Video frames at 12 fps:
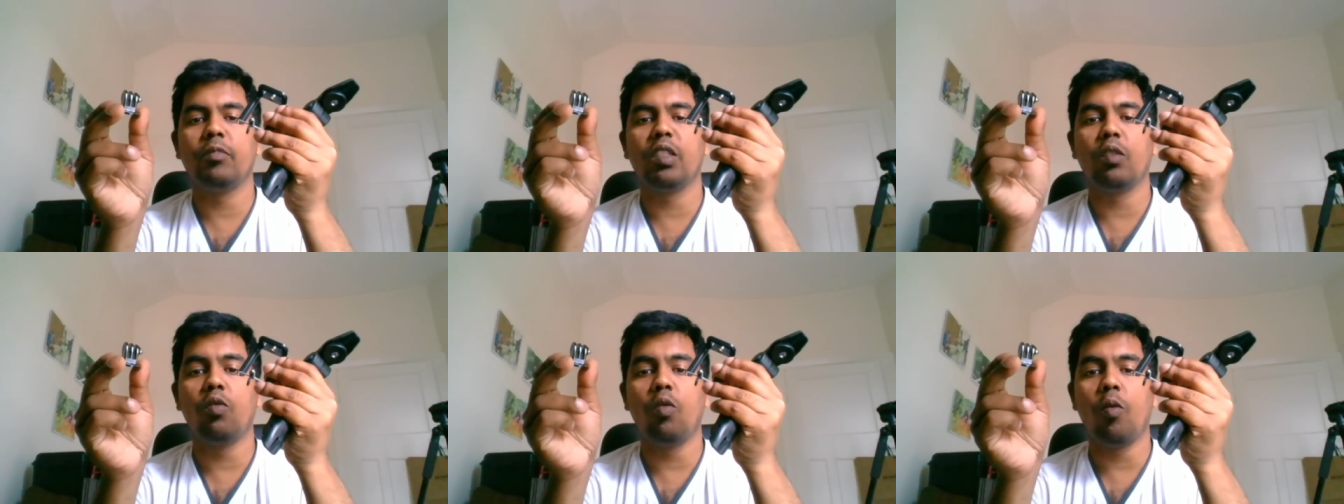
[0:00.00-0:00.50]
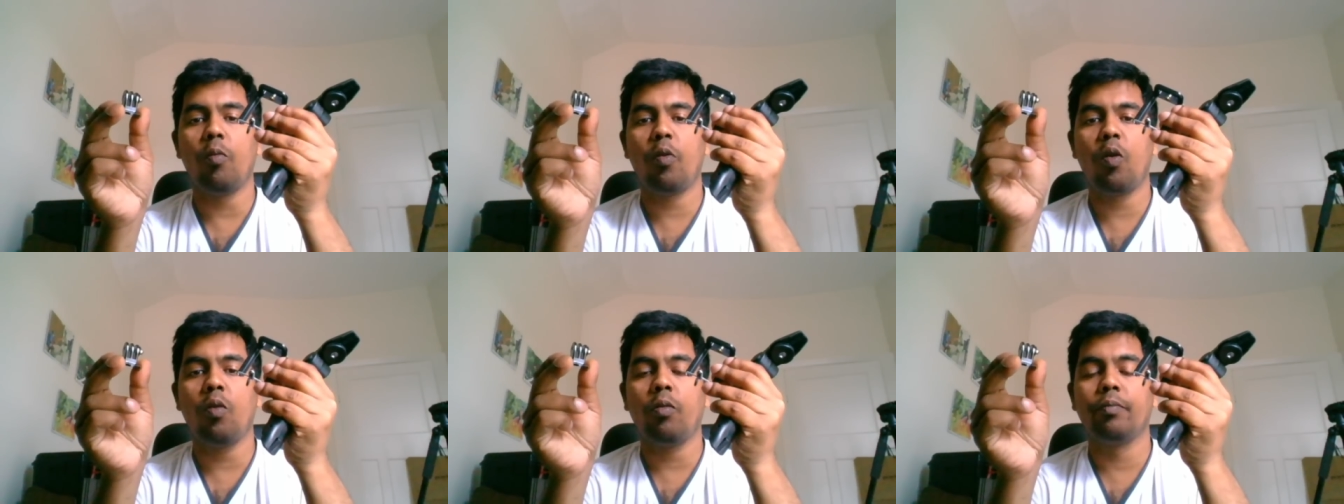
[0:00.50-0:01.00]
the
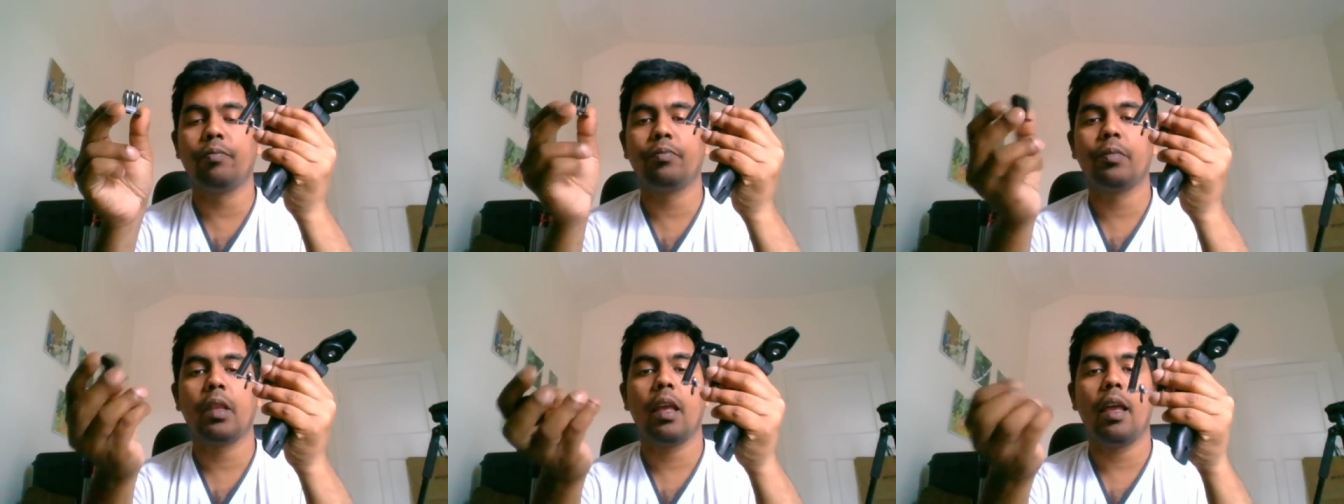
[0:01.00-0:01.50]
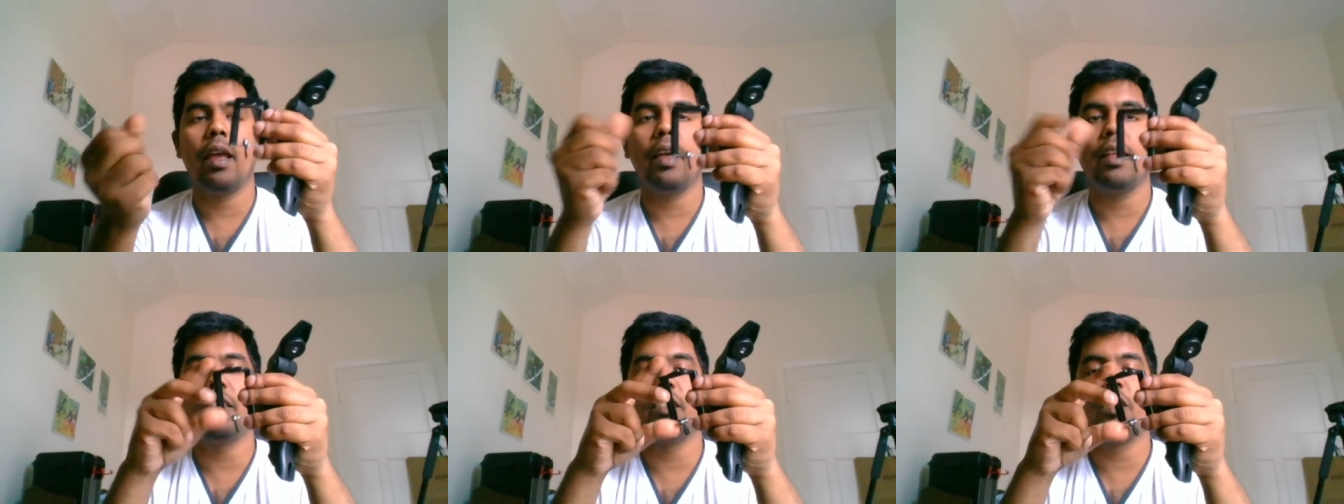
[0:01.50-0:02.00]
GoPro,
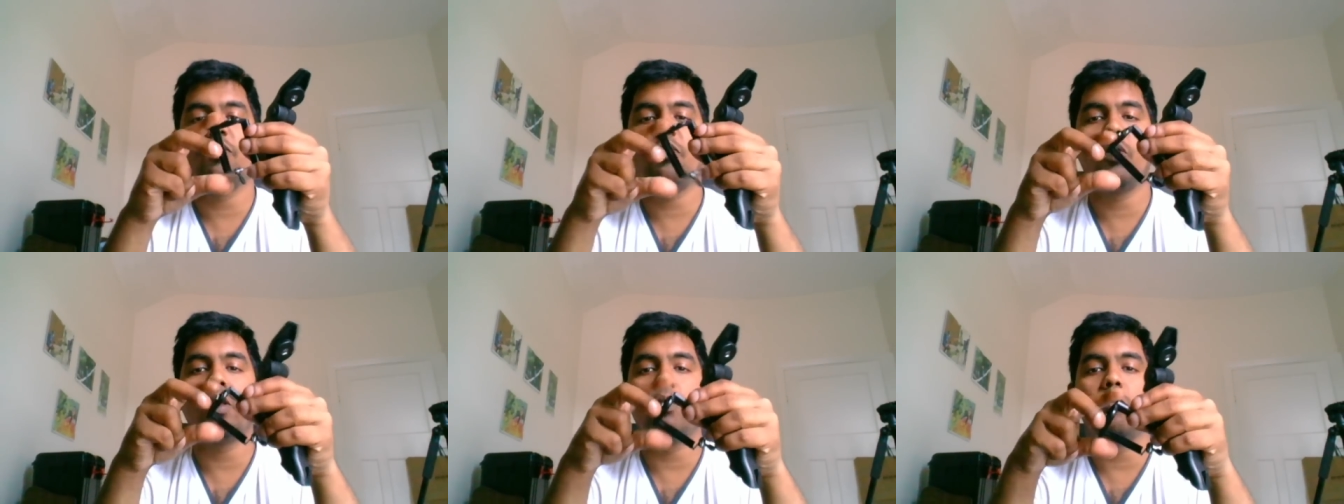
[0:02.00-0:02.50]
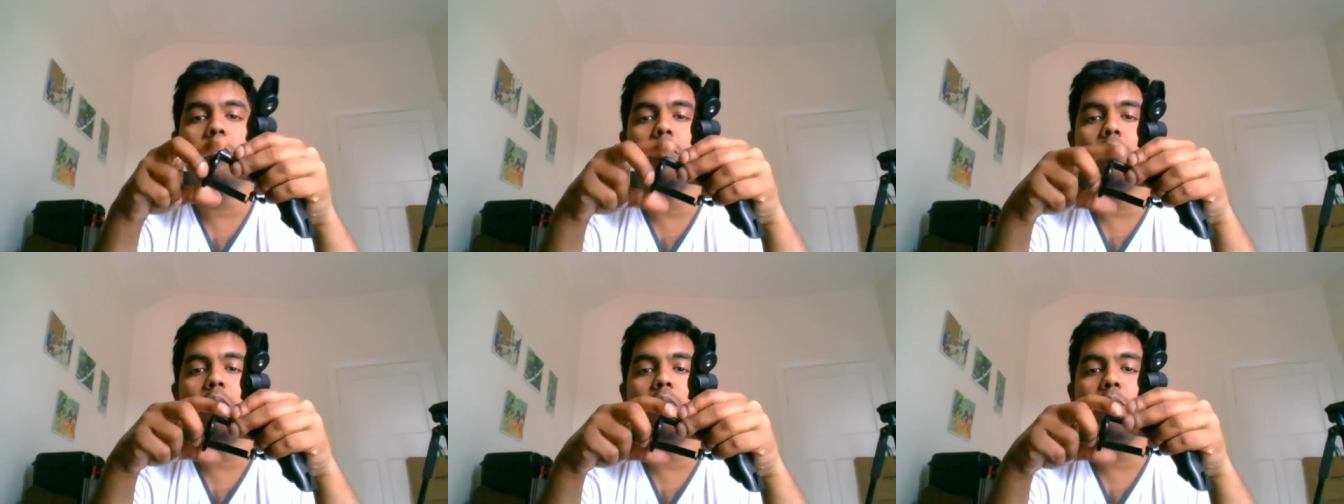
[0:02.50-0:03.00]
and this is for the
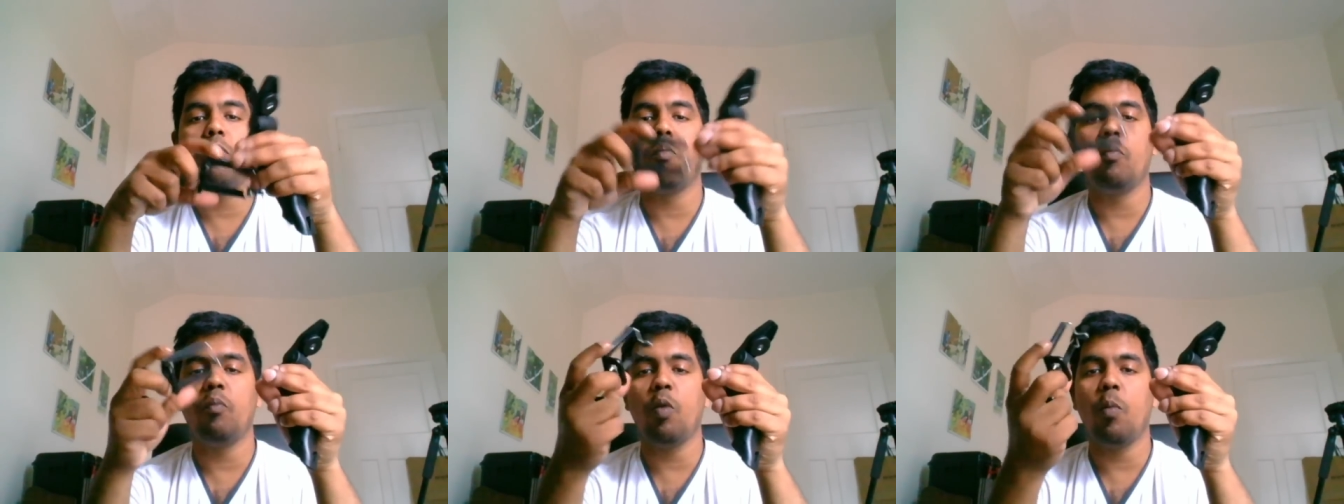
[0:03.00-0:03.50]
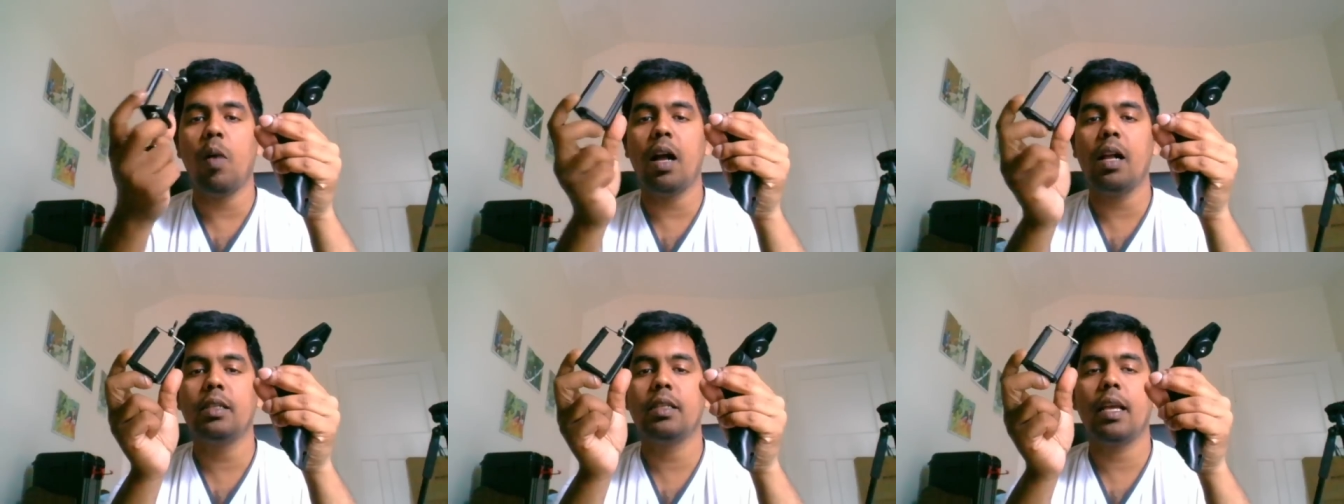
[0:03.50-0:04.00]

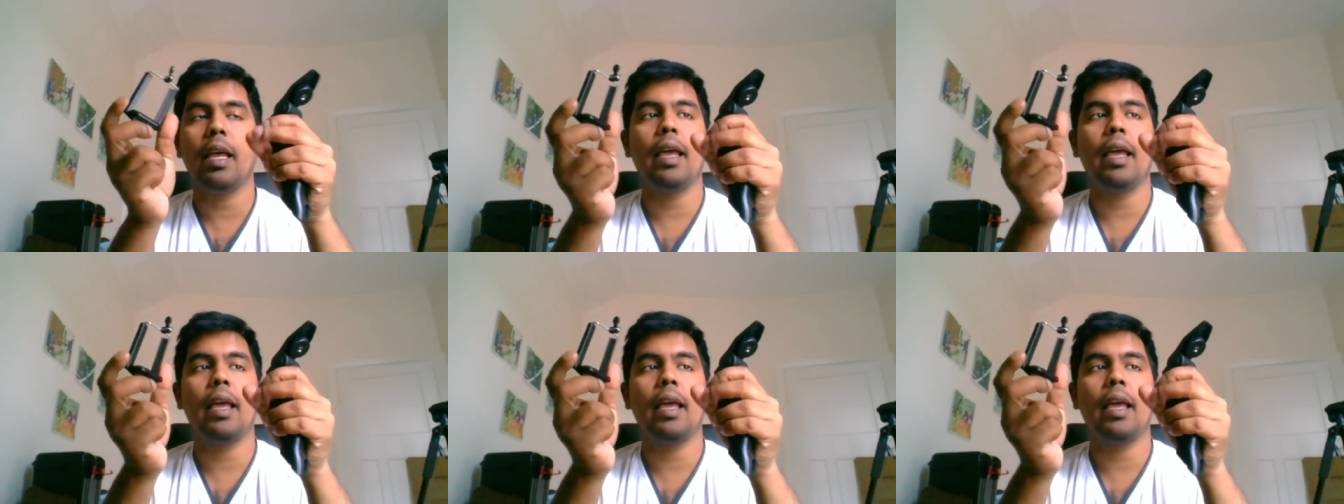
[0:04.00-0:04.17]
mobiles.